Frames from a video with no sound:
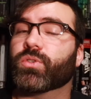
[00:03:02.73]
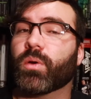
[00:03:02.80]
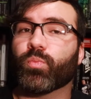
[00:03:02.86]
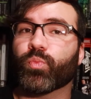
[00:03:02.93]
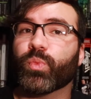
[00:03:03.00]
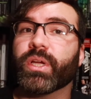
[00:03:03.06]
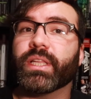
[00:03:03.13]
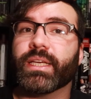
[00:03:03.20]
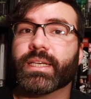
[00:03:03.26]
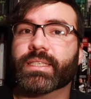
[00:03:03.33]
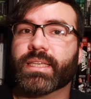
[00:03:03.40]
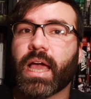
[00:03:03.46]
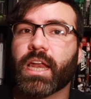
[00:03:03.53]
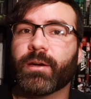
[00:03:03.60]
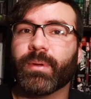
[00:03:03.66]
So I'm really
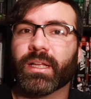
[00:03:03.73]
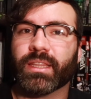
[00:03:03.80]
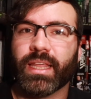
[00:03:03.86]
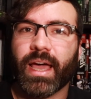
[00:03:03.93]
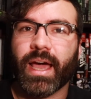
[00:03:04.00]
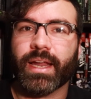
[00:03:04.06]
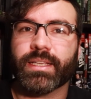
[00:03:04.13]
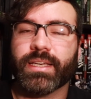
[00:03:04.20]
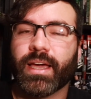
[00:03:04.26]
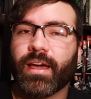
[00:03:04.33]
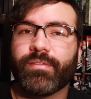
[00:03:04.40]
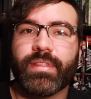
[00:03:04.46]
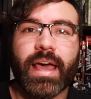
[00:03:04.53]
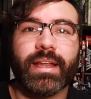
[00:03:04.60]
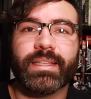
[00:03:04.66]
excited about that, to
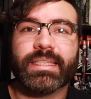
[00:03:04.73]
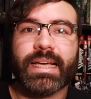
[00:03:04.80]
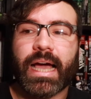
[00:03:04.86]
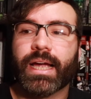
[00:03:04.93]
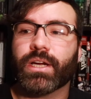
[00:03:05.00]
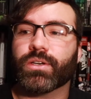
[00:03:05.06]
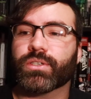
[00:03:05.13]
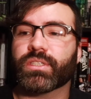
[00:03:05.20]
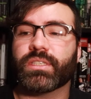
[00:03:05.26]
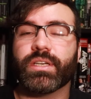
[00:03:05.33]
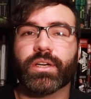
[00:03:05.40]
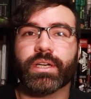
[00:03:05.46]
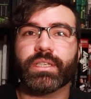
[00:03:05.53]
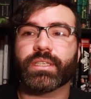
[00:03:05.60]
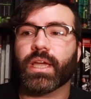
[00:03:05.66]
have that entire
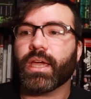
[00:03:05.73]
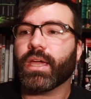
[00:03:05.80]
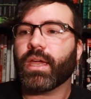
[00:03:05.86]
series.